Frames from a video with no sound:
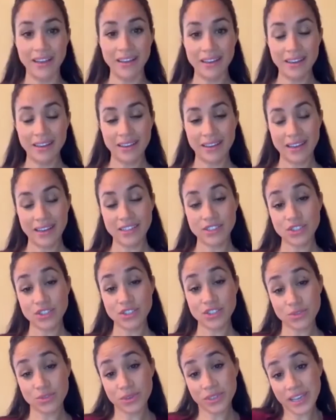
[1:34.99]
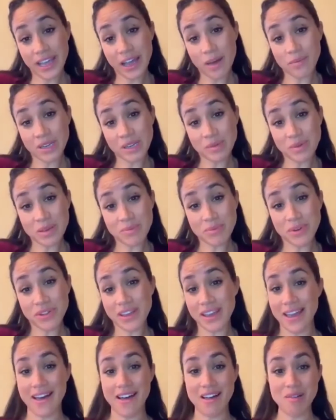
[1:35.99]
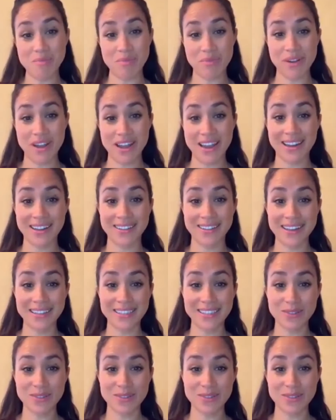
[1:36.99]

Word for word: yeah. and really how many people they help, right? And that's